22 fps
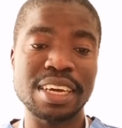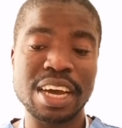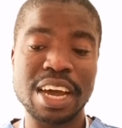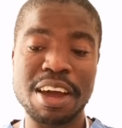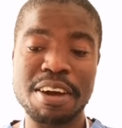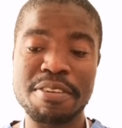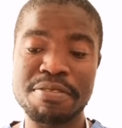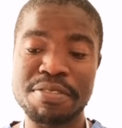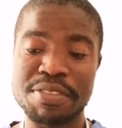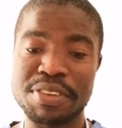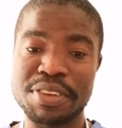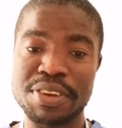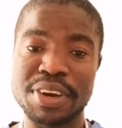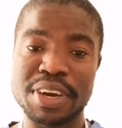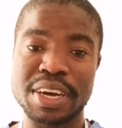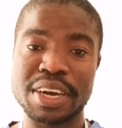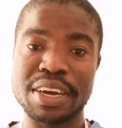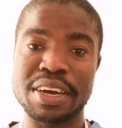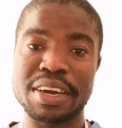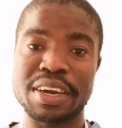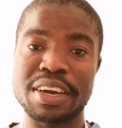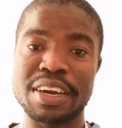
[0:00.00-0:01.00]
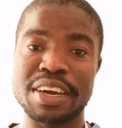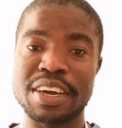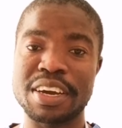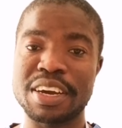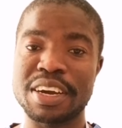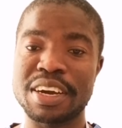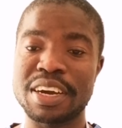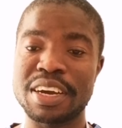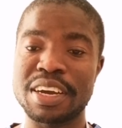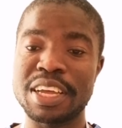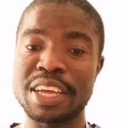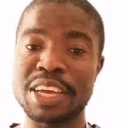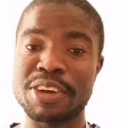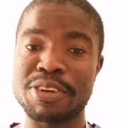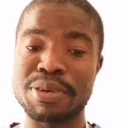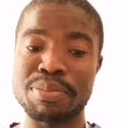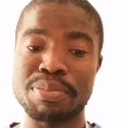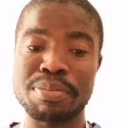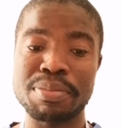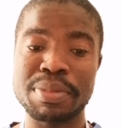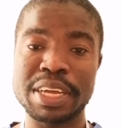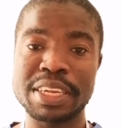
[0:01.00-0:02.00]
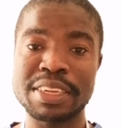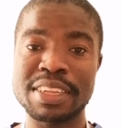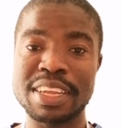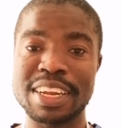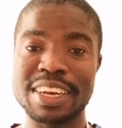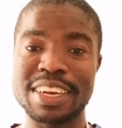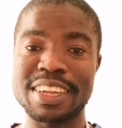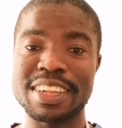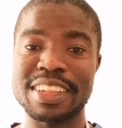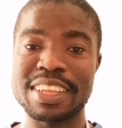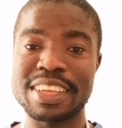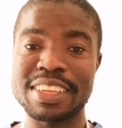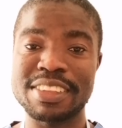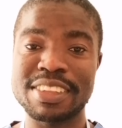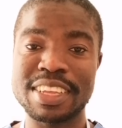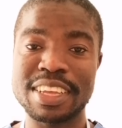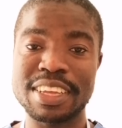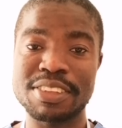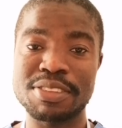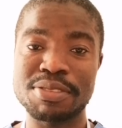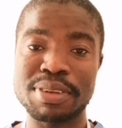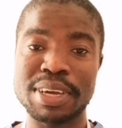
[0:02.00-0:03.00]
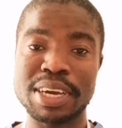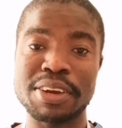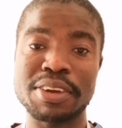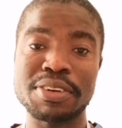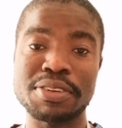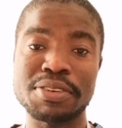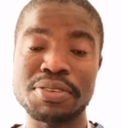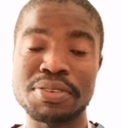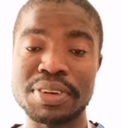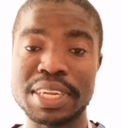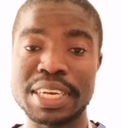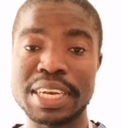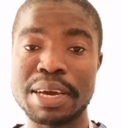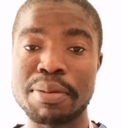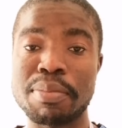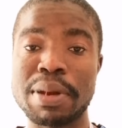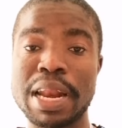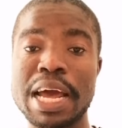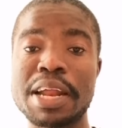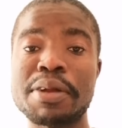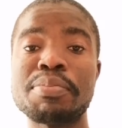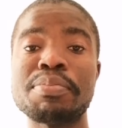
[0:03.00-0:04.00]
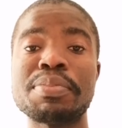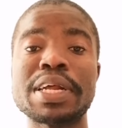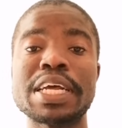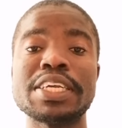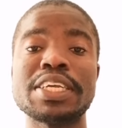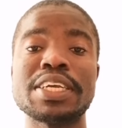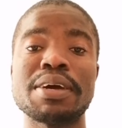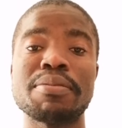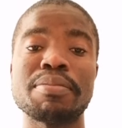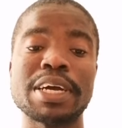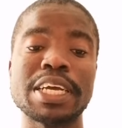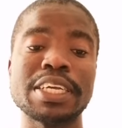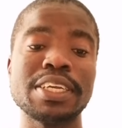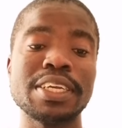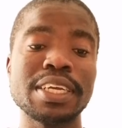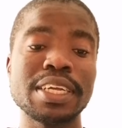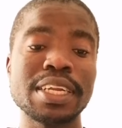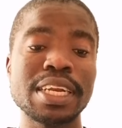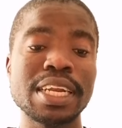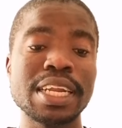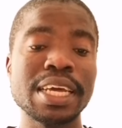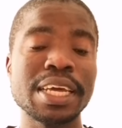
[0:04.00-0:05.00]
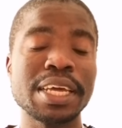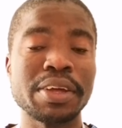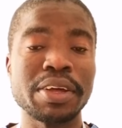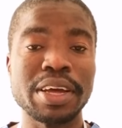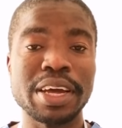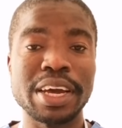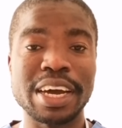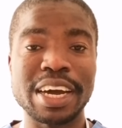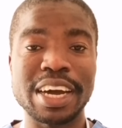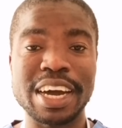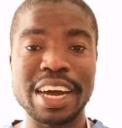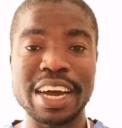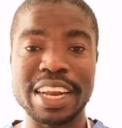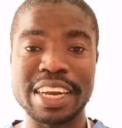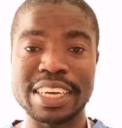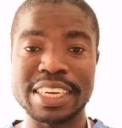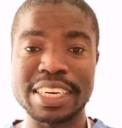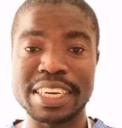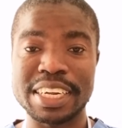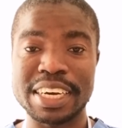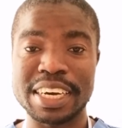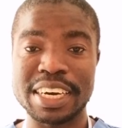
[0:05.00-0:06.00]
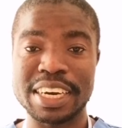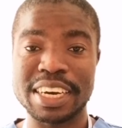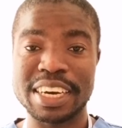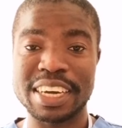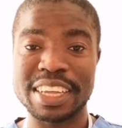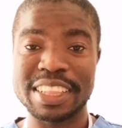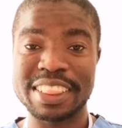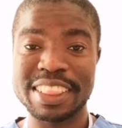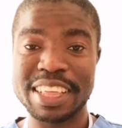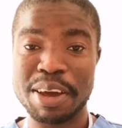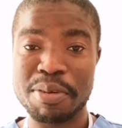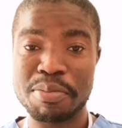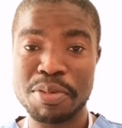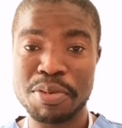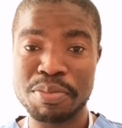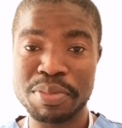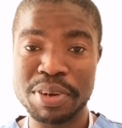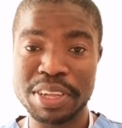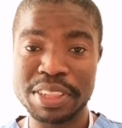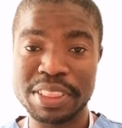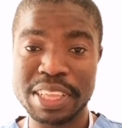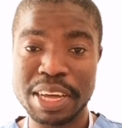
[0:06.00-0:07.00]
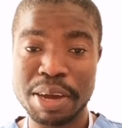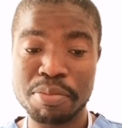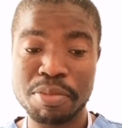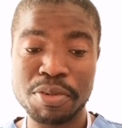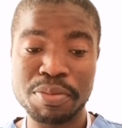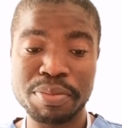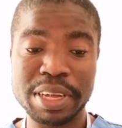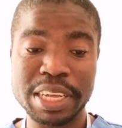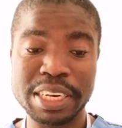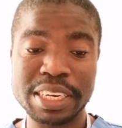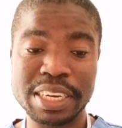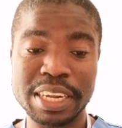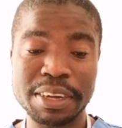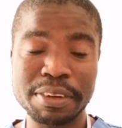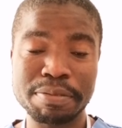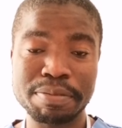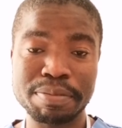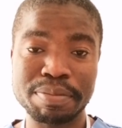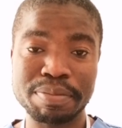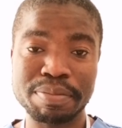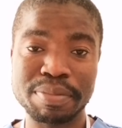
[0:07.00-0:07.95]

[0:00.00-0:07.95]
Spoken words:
Have your equipment, and in this case we are going to need a blood pressure machine and thermometer,